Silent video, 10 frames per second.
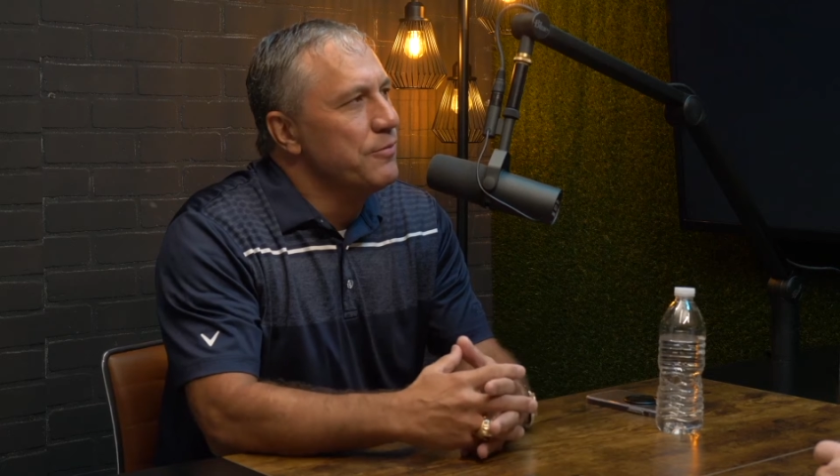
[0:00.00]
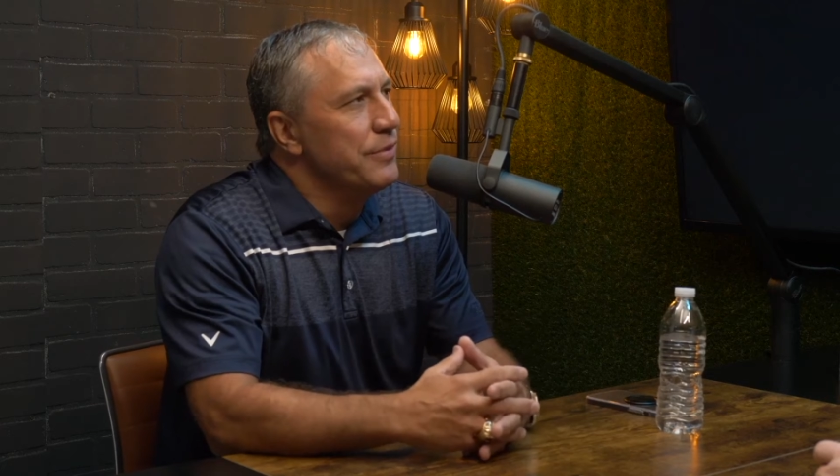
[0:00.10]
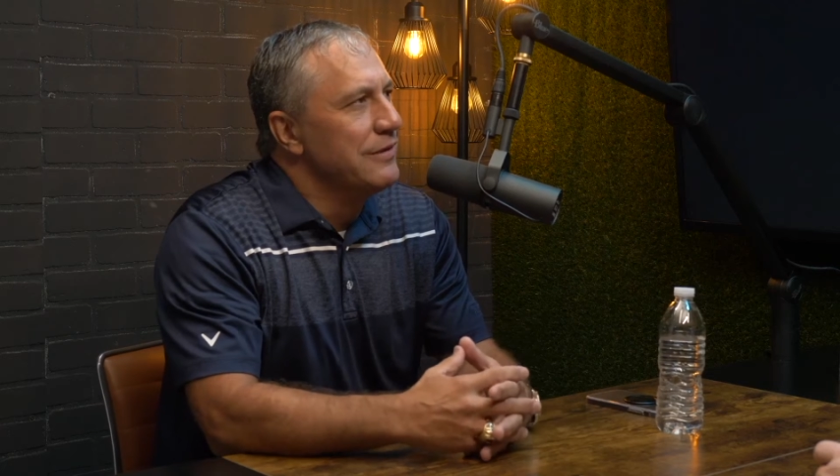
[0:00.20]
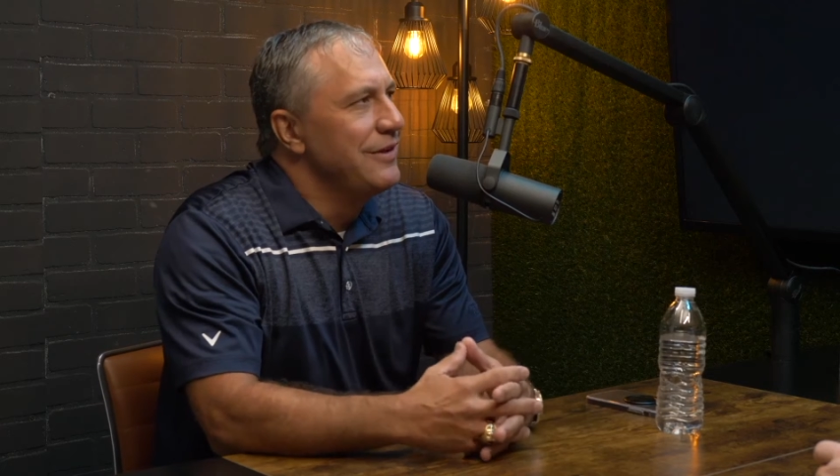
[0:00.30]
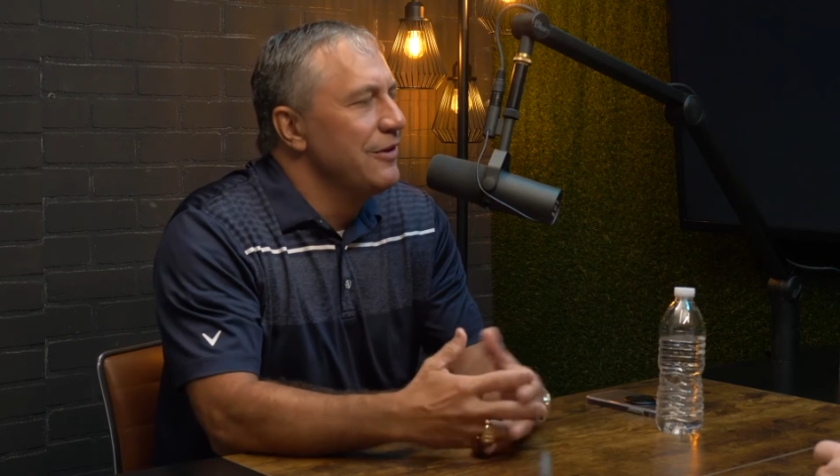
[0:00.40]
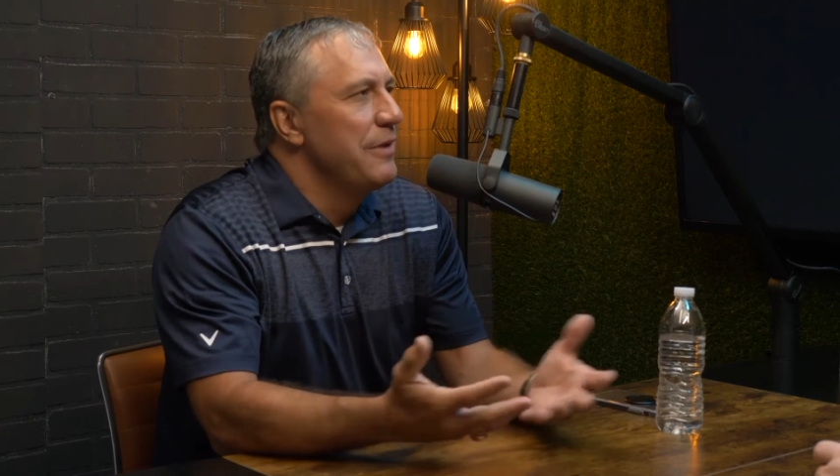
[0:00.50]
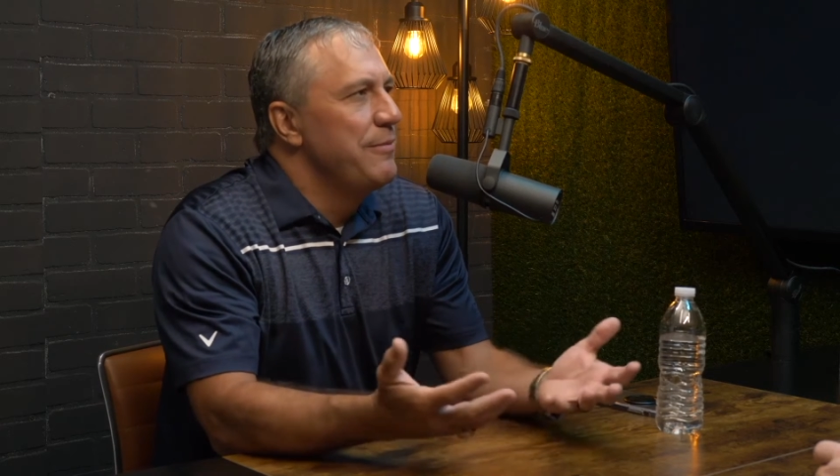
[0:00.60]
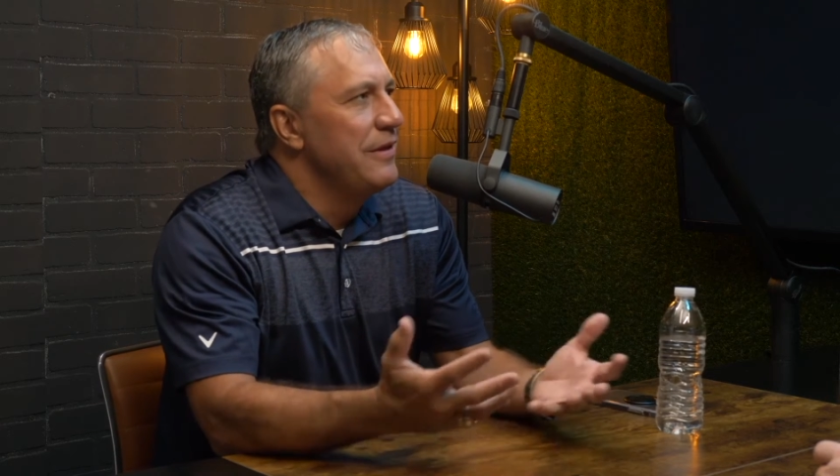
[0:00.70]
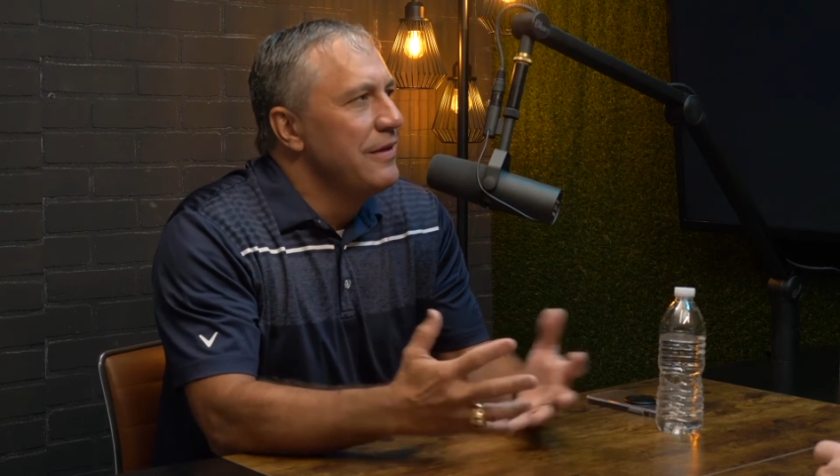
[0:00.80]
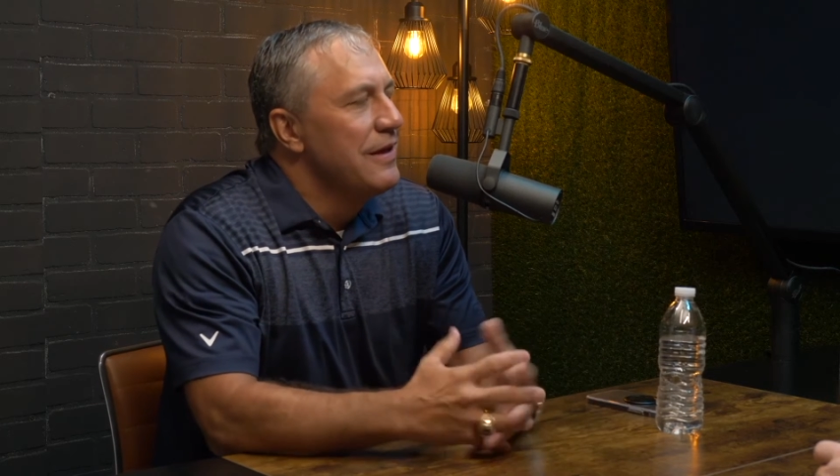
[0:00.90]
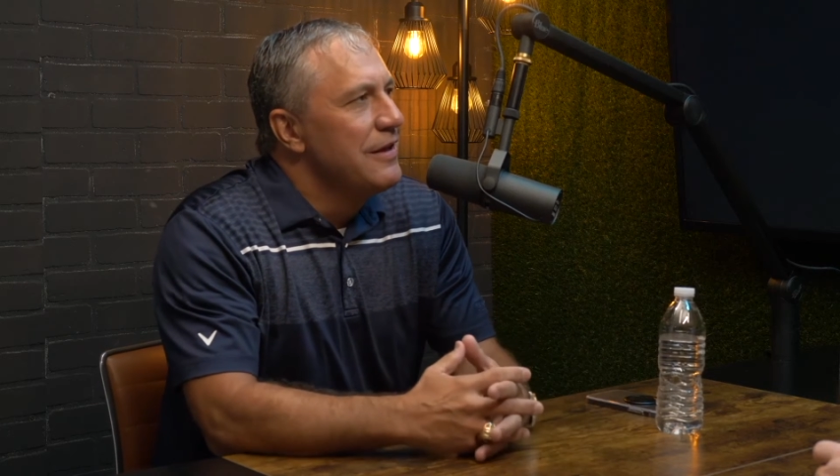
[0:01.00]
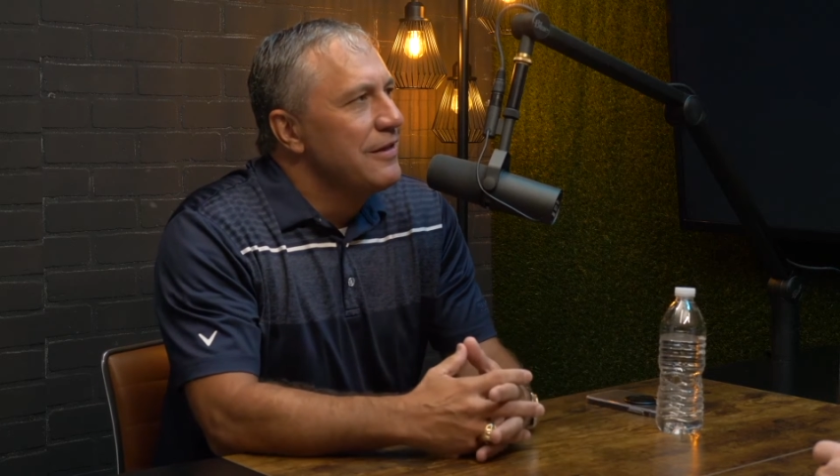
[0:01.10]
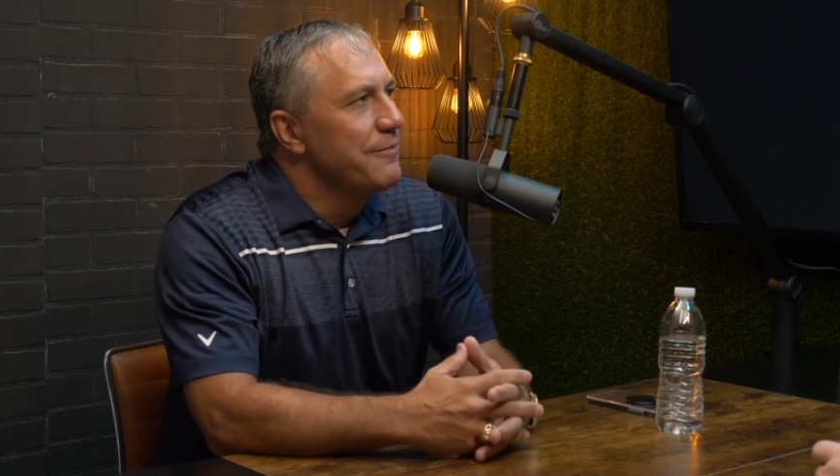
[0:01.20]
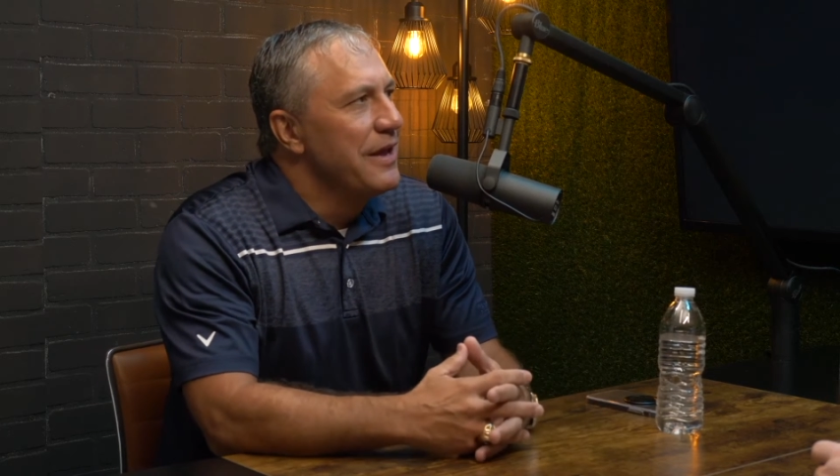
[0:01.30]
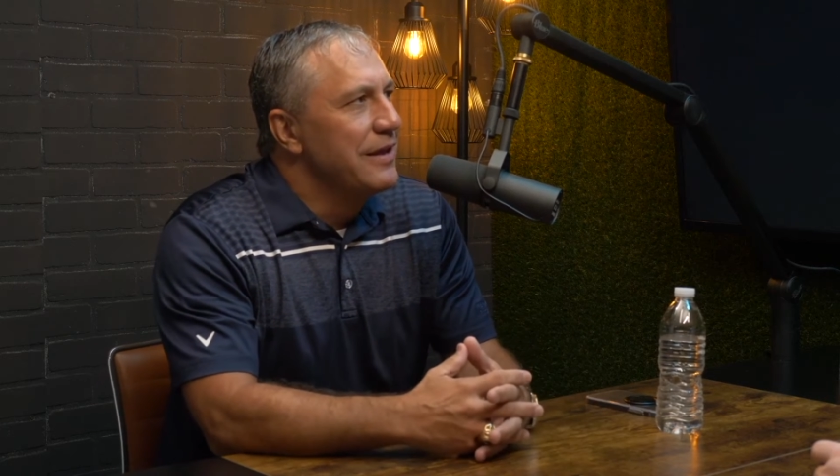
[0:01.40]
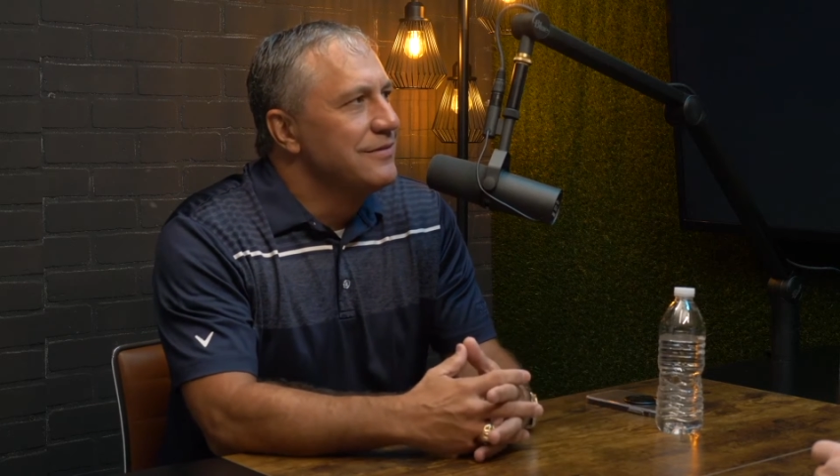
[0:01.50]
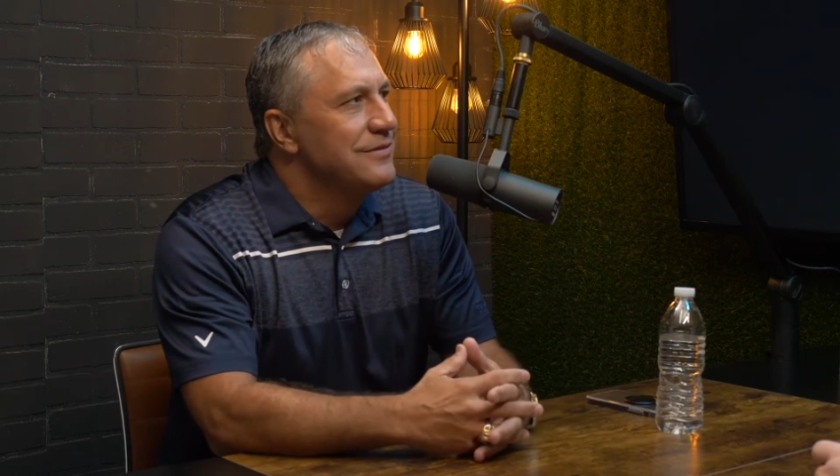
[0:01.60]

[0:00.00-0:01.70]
but, maybe they're making